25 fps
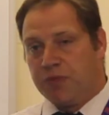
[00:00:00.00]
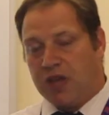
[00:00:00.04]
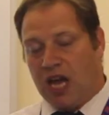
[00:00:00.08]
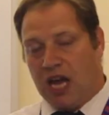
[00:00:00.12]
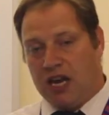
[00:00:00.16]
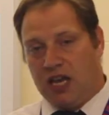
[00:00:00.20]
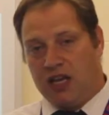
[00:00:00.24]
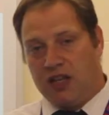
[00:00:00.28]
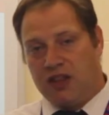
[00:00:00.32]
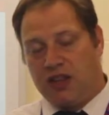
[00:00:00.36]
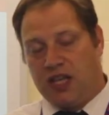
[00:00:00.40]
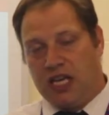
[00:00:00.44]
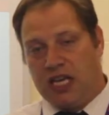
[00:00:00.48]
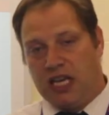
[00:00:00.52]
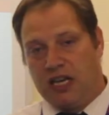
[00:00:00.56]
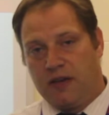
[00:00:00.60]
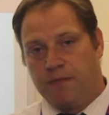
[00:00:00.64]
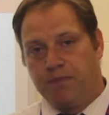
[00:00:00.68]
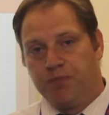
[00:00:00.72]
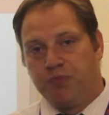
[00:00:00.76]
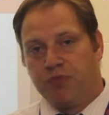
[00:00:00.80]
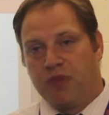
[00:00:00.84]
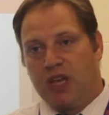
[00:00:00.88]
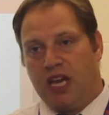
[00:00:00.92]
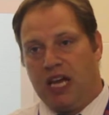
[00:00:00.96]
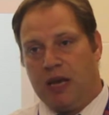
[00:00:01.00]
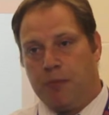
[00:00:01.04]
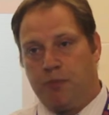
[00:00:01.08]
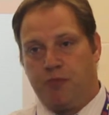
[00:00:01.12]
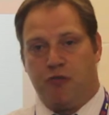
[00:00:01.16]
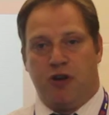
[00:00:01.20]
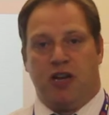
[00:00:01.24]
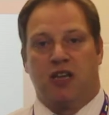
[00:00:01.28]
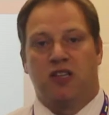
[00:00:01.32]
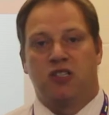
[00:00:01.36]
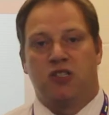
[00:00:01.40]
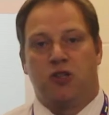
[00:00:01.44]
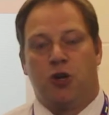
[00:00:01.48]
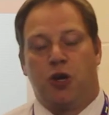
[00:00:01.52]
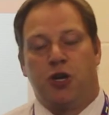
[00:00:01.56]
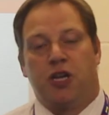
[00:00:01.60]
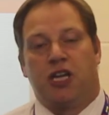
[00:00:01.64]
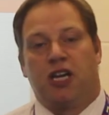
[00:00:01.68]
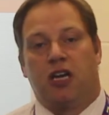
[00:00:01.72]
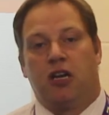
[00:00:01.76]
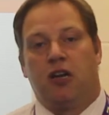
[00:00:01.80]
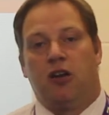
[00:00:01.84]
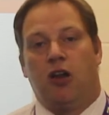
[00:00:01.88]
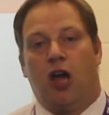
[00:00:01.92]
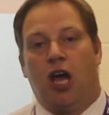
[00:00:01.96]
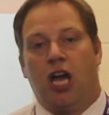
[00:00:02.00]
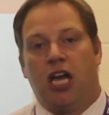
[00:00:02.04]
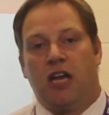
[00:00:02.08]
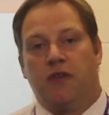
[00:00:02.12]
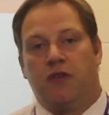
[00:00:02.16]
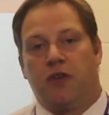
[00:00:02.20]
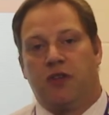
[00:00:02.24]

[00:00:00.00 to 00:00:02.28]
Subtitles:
and I think it brings learning alive.